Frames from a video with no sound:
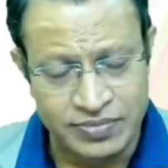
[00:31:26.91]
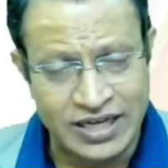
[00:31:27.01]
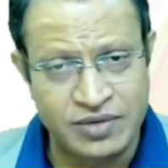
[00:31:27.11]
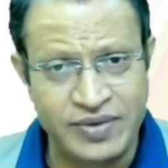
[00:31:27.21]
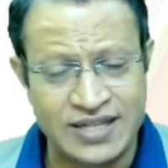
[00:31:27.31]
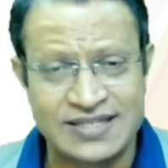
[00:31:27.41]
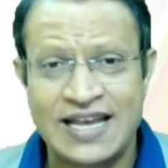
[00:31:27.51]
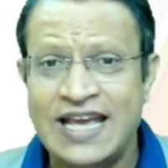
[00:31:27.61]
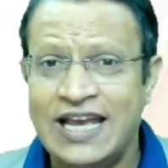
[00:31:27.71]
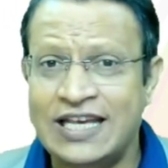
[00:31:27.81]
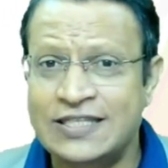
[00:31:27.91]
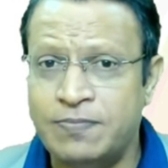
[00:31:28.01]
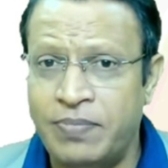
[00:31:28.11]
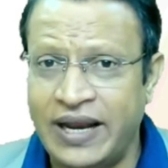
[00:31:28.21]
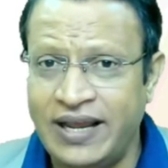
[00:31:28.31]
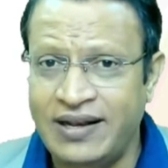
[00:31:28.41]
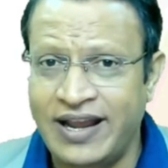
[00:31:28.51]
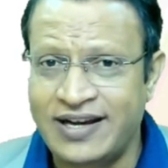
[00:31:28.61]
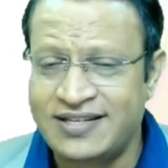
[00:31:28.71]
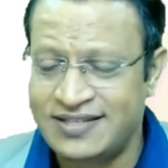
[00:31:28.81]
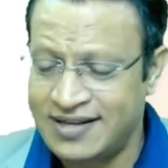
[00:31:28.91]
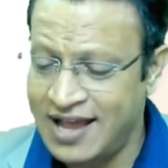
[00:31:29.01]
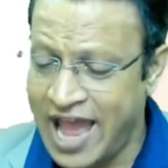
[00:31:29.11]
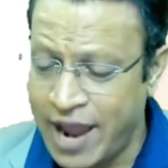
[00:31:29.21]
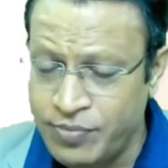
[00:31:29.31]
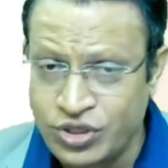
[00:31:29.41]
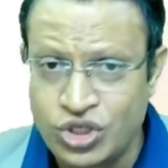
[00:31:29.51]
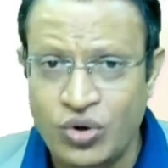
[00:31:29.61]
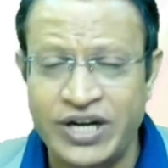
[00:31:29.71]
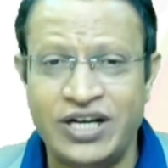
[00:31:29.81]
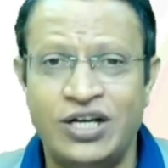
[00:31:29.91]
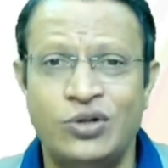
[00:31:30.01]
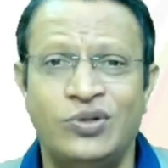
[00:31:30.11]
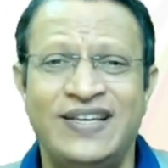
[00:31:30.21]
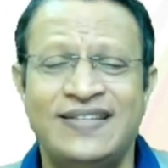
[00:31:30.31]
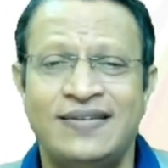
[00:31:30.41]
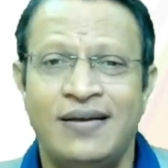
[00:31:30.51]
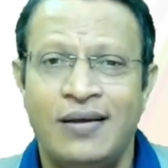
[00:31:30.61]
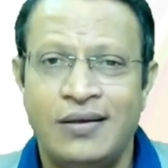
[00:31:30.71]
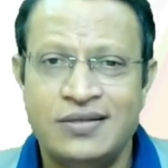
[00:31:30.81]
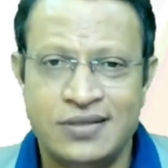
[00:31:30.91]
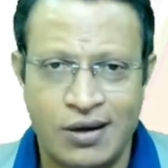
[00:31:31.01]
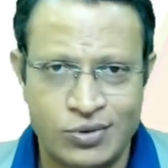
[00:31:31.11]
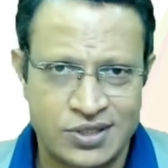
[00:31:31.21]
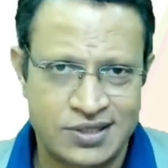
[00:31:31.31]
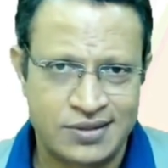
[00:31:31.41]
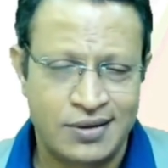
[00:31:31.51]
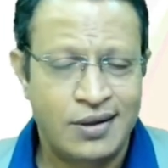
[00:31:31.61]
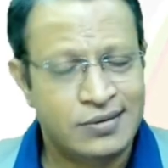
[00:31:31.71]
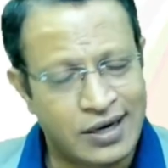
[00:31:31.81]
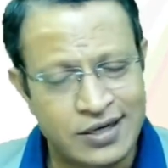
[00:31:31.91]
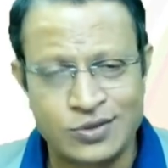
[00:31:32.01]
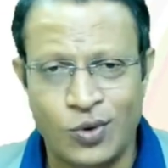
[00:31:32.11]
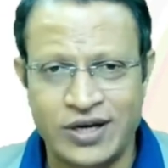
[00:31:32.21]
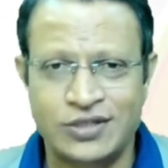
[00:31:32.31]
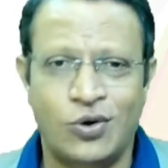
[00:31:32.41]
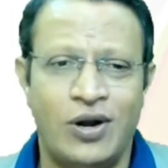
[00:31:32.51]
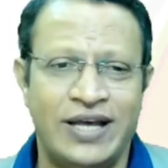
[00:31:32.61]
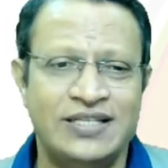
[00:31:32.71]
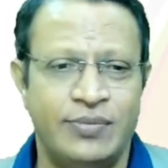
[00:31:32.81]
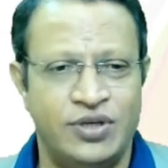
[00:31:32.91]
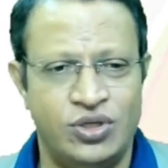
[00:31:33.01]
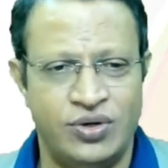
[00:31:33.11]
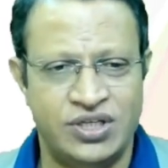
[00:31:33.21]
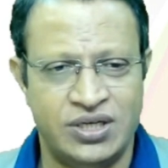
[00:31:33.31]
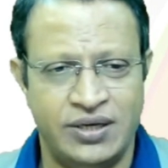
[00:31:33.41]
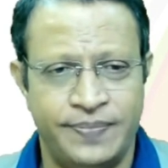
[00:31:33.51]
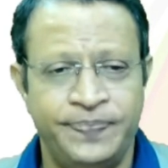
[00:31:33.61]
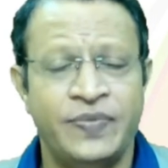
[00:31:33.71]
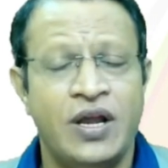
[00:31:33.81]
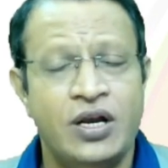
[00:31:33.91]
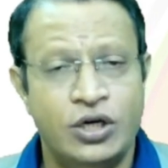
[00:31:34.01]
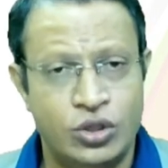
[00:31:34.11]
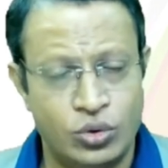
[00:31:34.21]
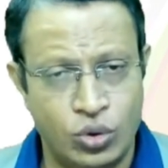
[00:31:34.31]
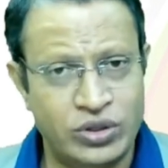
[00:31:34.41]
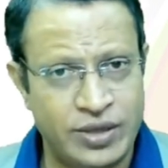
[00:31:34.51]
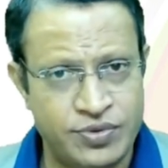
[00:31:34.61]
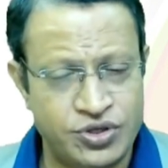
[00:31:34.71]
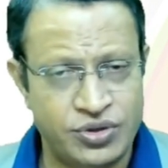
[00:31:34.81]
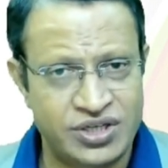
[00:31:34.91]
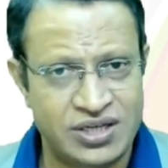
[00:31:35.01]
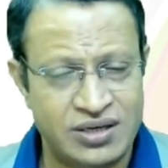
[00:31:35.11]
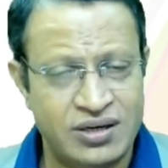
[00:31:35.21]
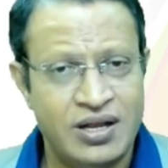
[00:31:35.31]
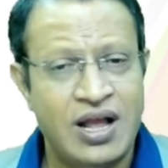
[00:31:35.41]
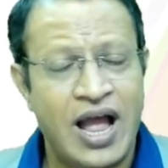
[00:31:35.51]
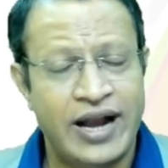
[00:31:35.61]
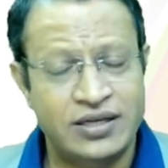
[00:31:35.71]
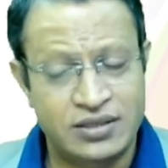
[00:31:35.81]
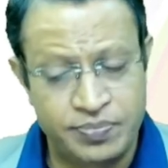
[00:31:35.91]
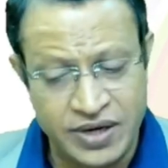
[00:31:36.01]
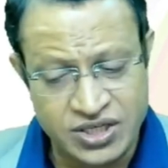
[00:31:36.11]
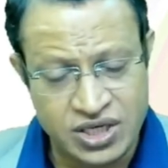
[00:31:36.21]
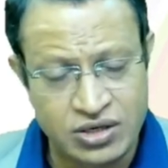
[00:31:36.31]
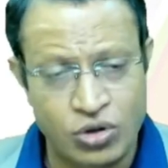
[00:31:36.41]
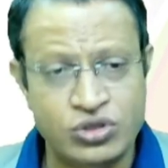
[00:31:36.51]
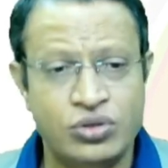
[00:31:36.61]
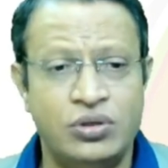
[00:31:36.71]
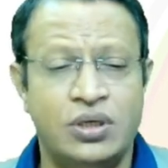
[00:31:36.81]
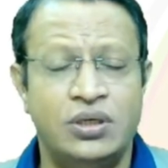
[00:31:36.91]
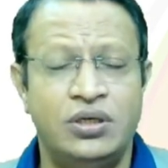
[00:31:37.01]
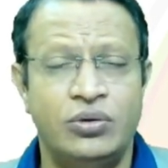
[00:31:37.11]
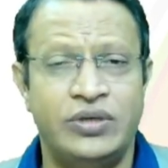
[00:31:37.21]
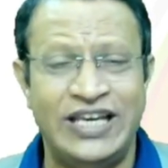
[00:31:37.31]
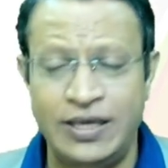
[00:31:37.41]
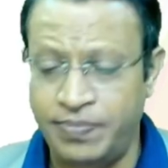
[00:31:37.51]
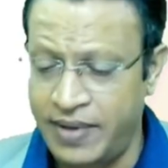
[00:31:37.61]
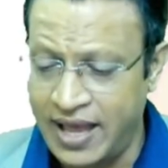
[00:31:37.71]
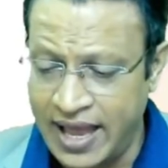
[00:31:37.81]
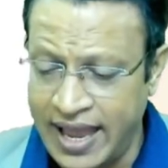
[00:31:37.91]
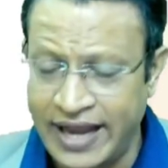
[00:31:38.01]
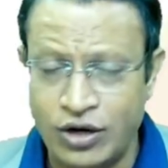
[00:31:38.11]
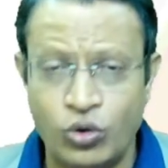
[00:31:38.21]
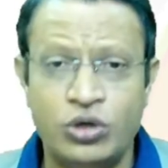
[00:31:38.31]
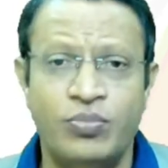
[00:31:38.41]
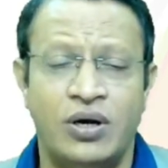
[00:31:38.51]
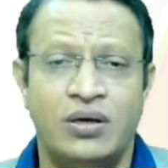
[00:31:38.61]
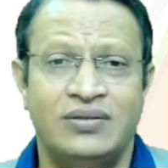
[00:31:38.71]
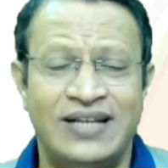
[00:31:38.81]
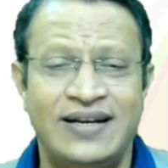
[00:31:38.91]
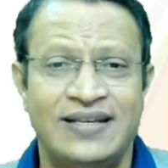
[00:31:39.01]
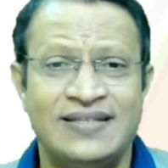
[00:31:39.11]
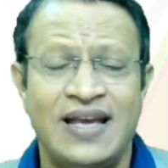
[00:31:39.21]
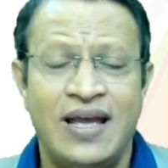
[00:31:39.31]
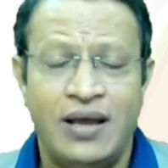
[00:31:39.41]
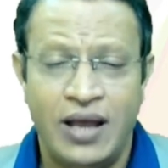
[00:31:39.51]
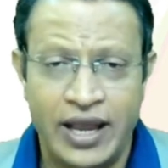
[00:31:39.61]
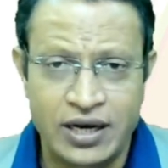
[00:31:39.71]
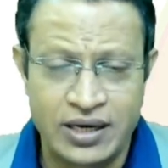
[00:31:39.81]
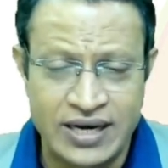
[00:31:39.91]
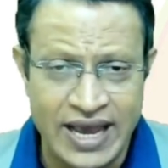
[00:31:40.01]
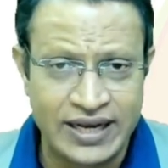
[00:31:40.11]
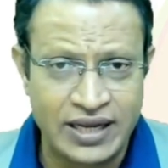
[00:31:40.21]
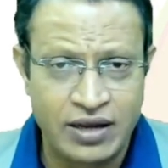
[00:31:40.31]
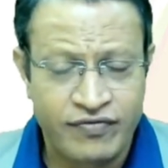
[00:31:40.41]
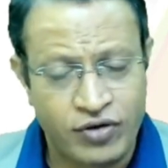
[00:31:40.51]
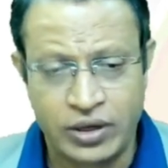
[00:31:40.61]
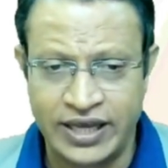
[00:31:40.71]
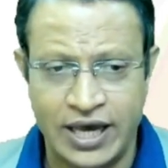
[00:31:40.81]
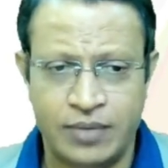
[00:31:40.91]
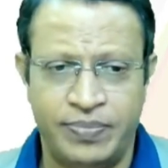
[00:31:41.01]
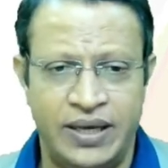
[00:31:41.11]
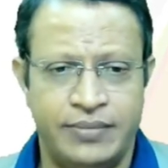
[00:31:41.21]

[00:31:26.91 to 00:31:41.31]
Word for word: That means his brain gets habituated to these sounds. That is what is called as habituation. To know the habituation, the patient also learned to keep a notebook, that is a diary for ERP.